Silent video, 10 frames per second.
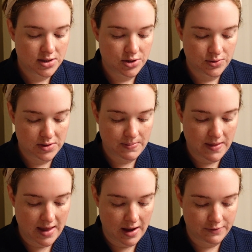to
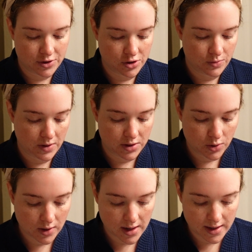spend the afternoon with
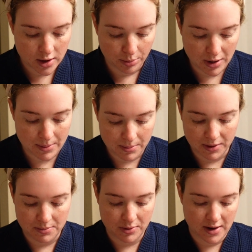Nora. He'll
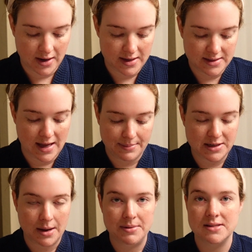probably bring his
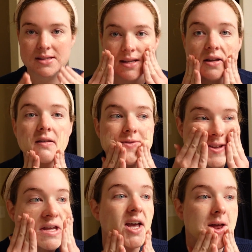laptop and see if
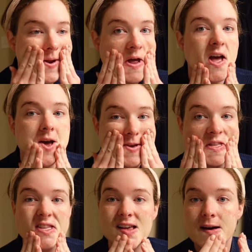he can get
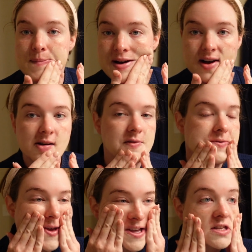some of
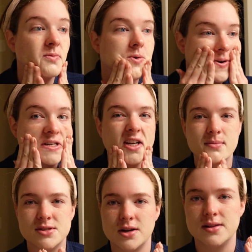his work done.
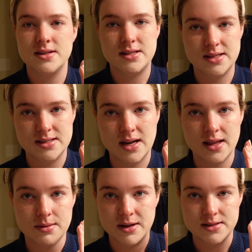I'm sorry, this is
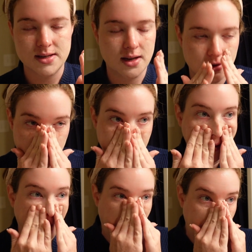not the best angle,
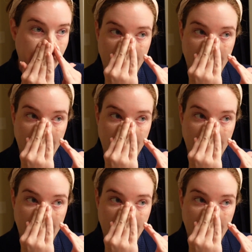but